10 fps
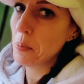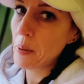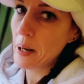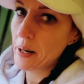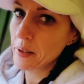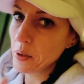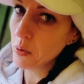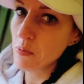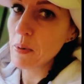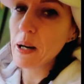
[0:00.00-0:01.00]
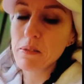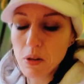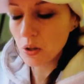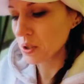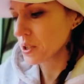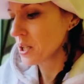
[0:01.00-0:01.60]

part of my vlog